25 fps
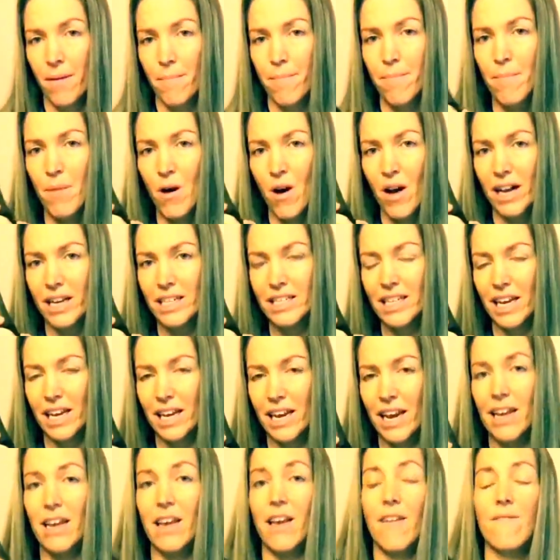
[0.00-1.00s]
Mic
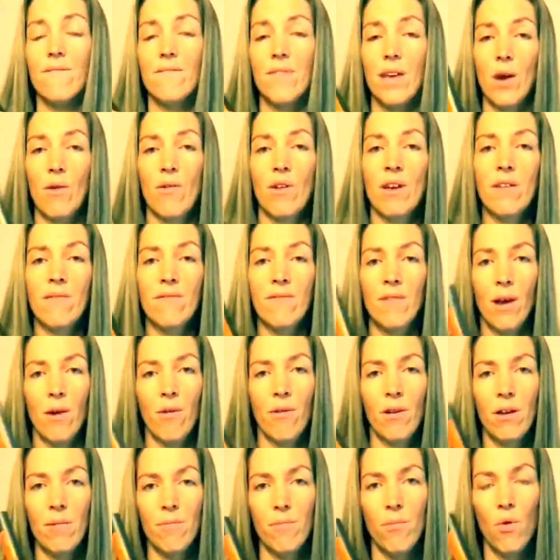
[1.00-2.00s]
technique, very,
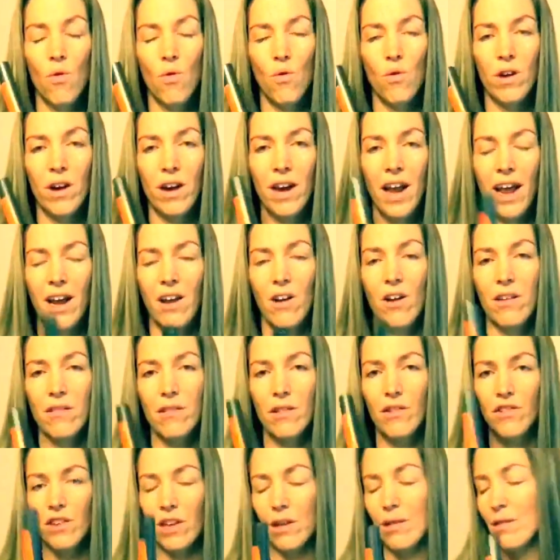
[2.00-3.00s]
very important, and I
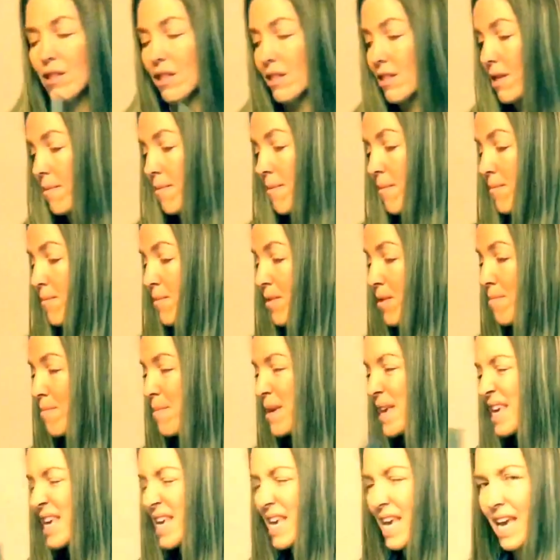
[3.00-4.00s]
suggest in the
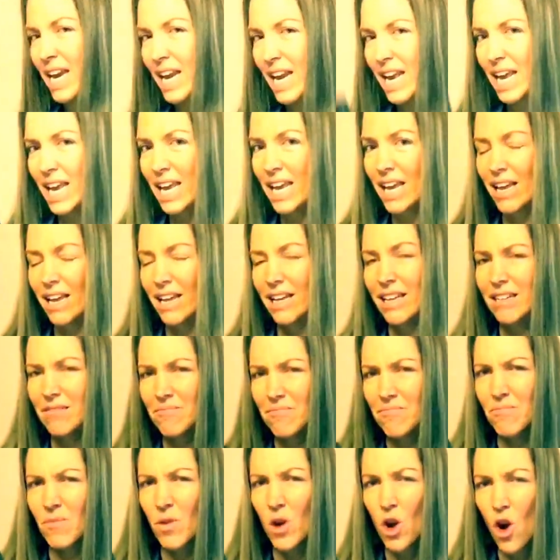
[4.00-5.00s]
beginning
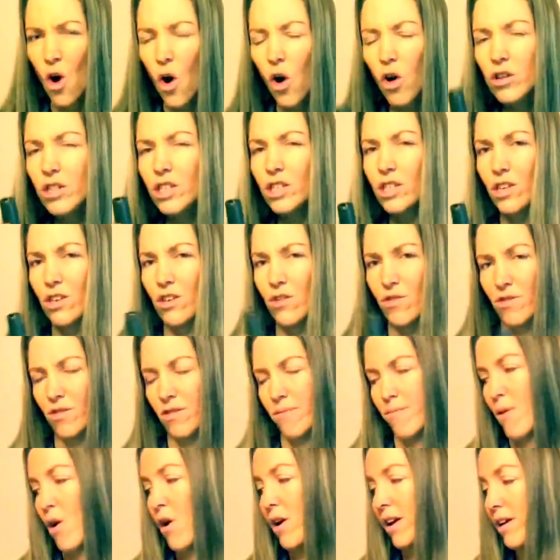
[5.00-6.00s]
not to use a
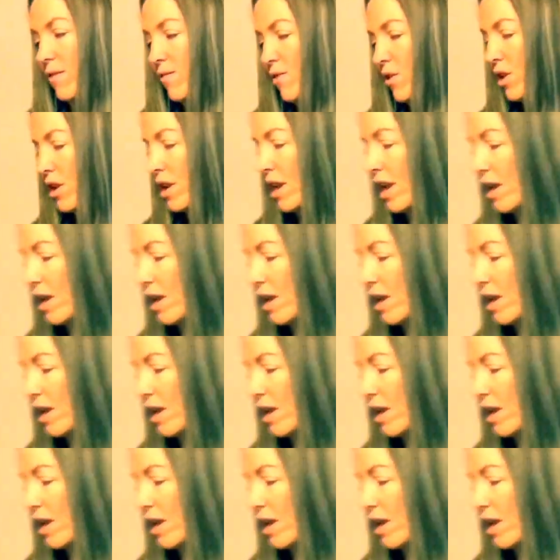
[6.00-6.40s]
mic if you can